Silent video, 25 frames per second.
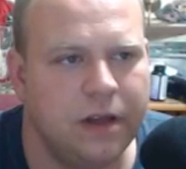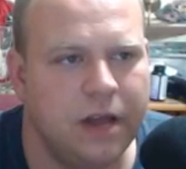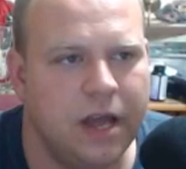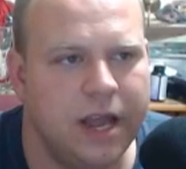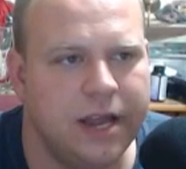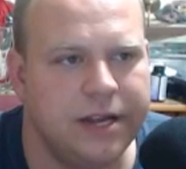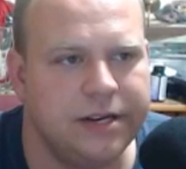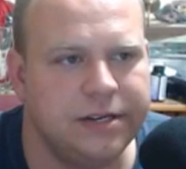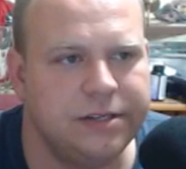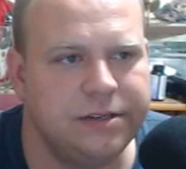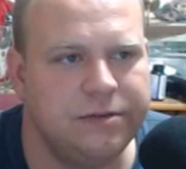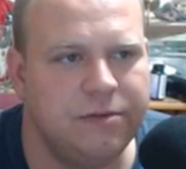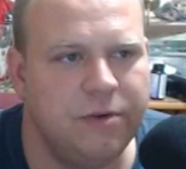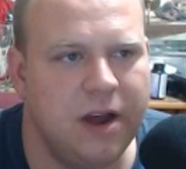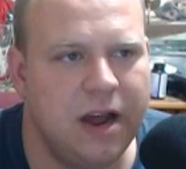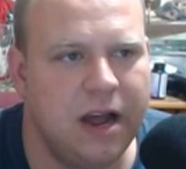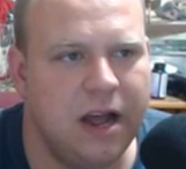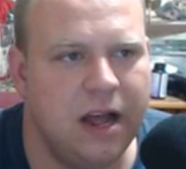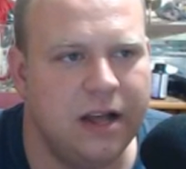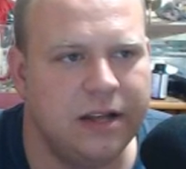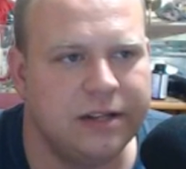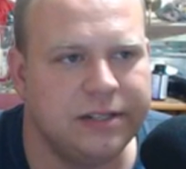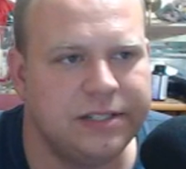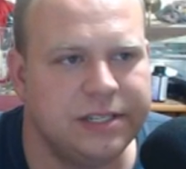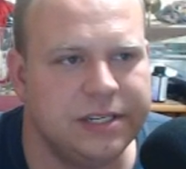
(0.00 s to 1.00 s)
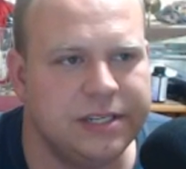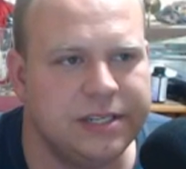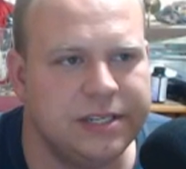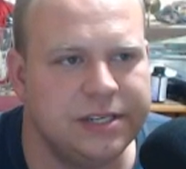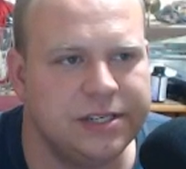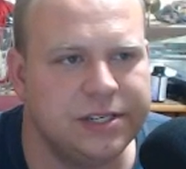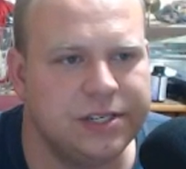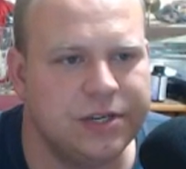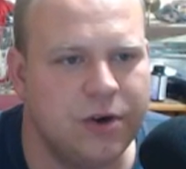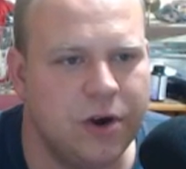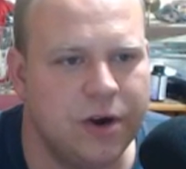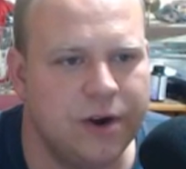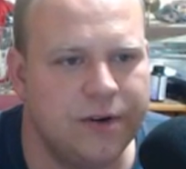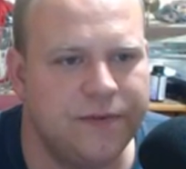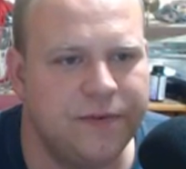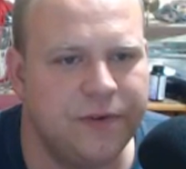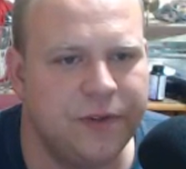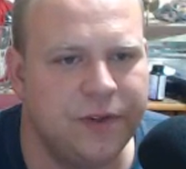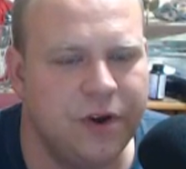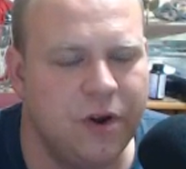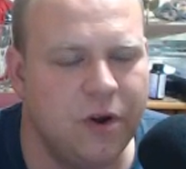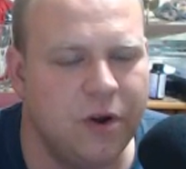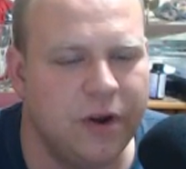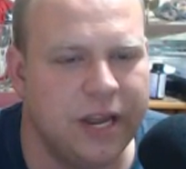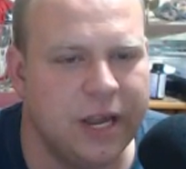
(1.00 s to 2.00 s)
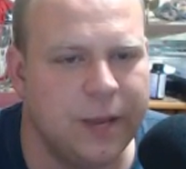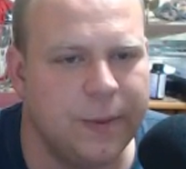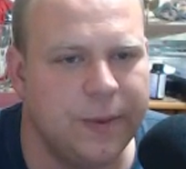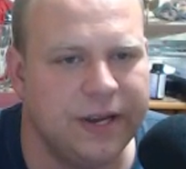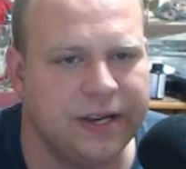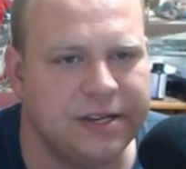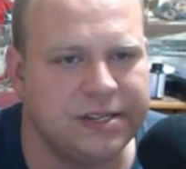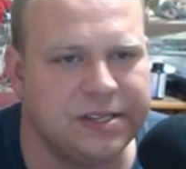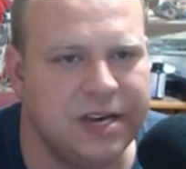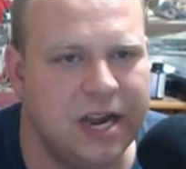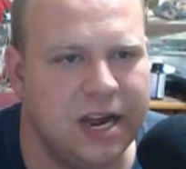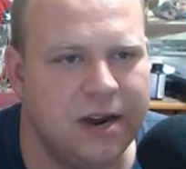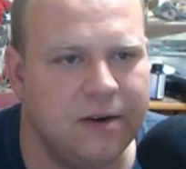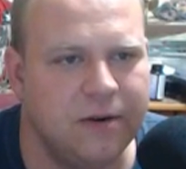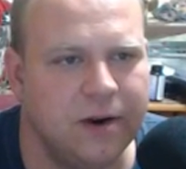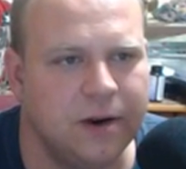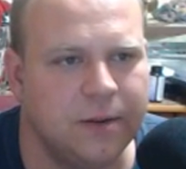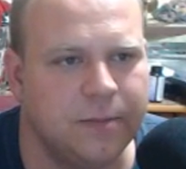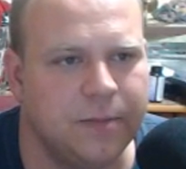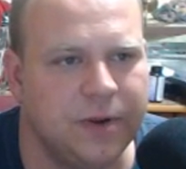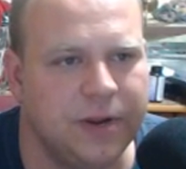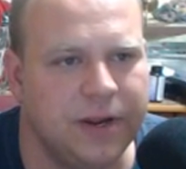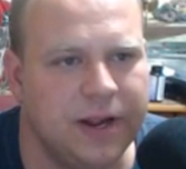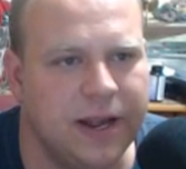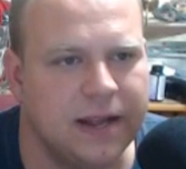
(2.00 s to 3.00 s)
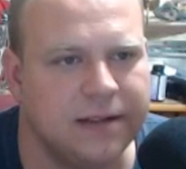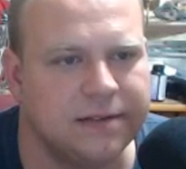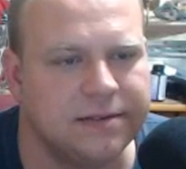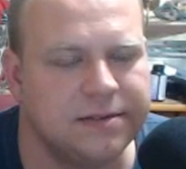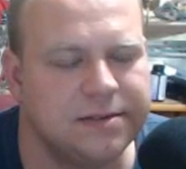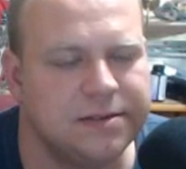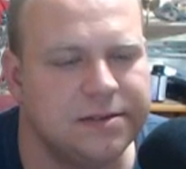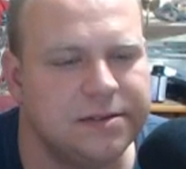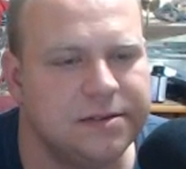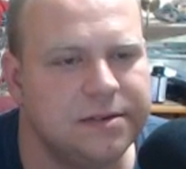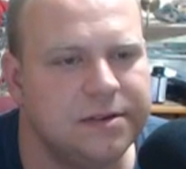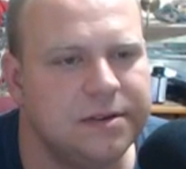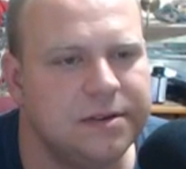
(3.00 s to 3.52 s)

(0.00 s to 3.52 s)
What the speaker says: it's a Discord for the No Gimmicks network, but yes.